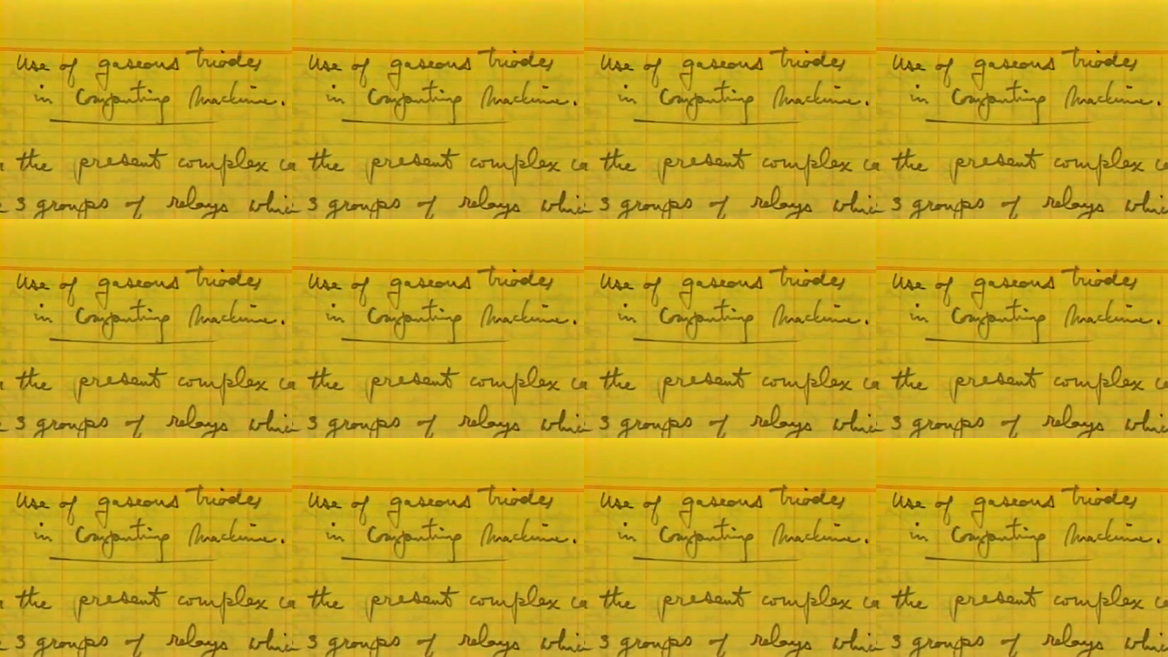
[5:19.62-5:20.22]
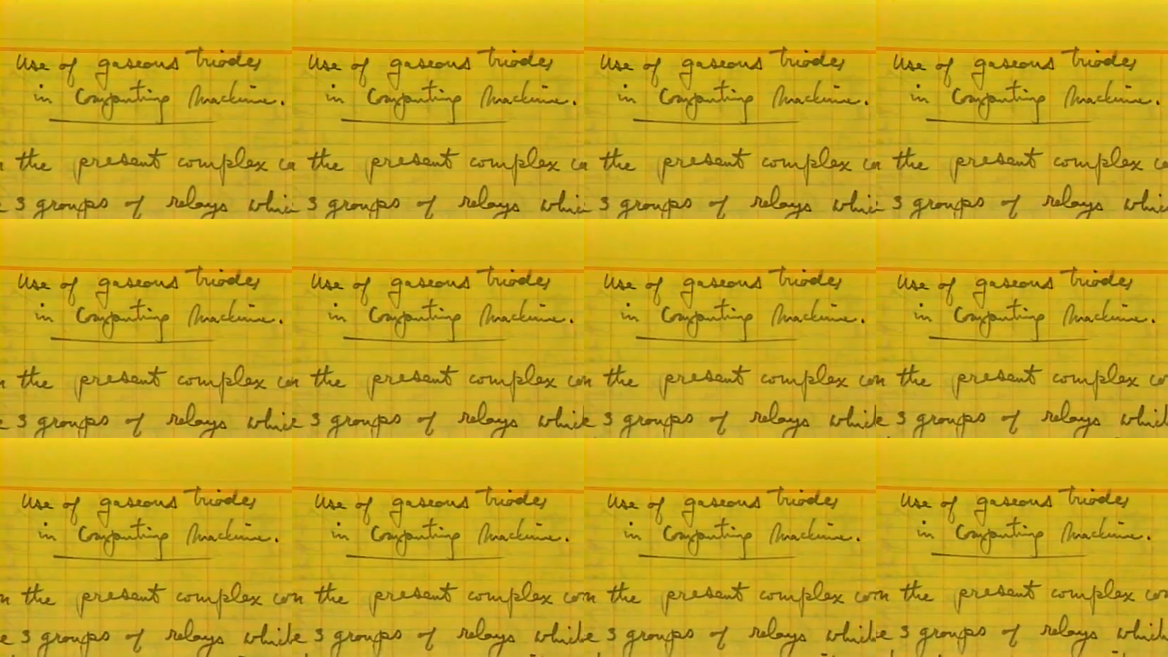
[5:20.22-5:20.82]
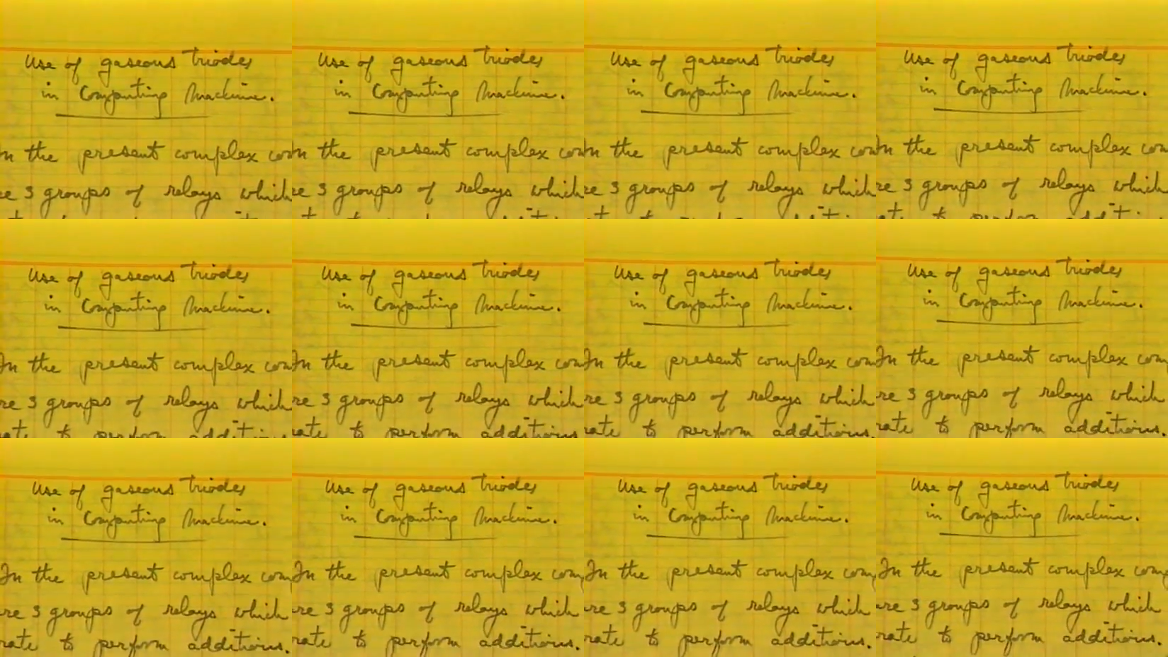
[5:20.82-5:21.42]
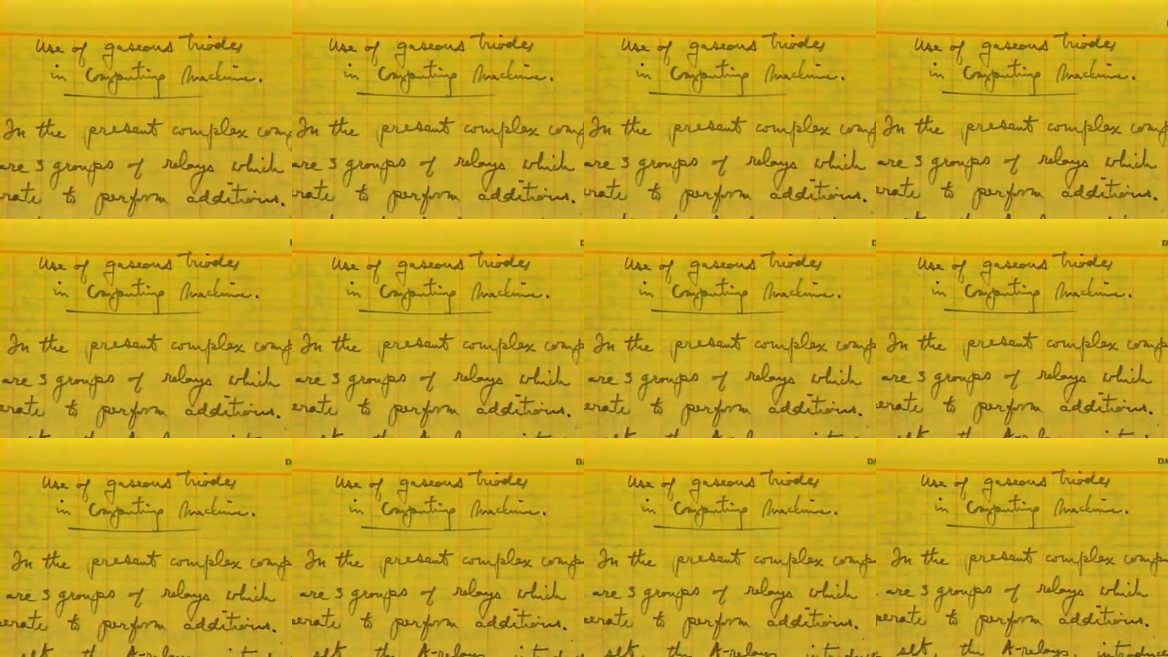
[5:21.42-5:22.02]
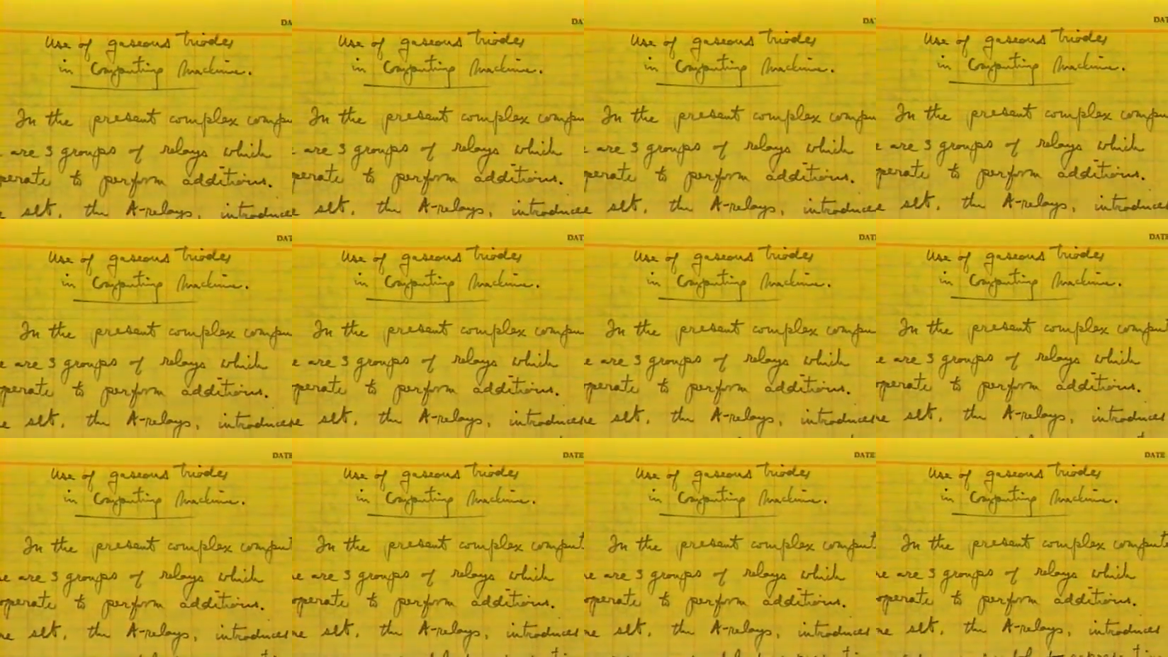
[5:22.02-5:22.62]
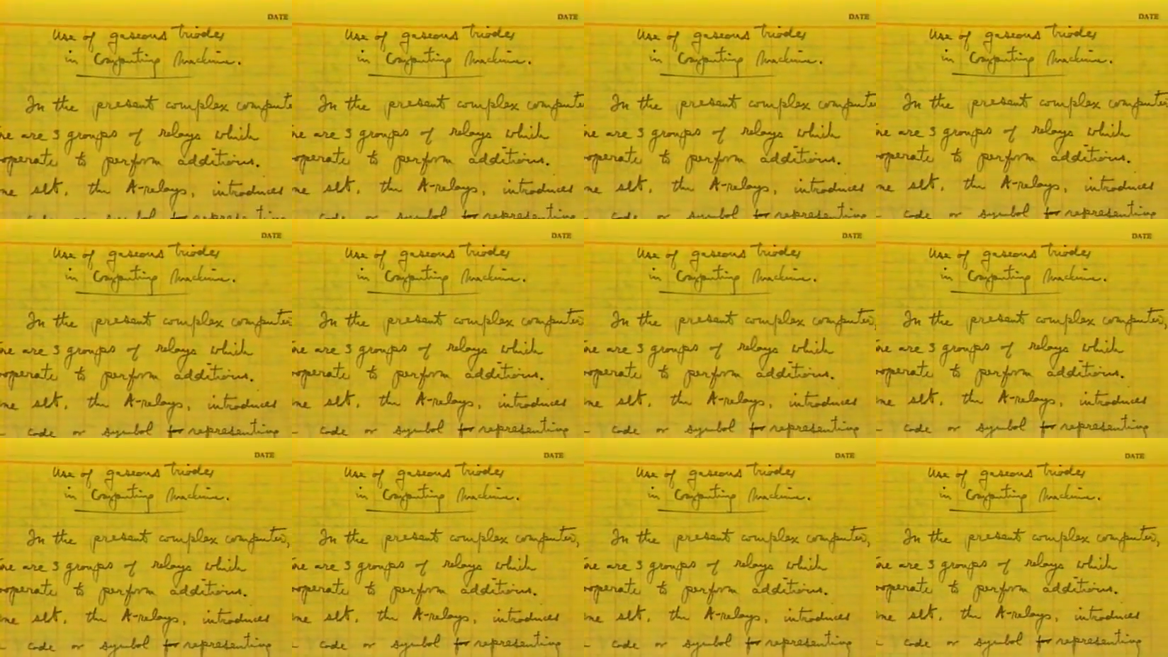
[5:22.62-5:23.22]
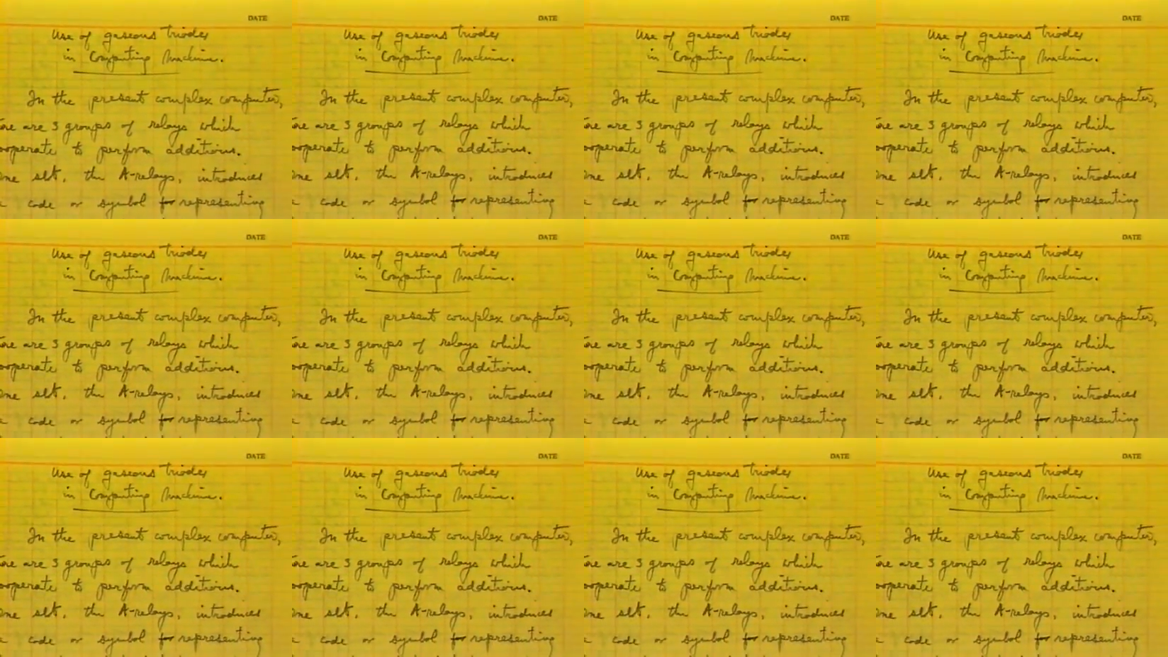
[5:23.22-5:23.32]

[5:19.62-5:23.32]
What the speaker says: Nobody's mouth can be seen.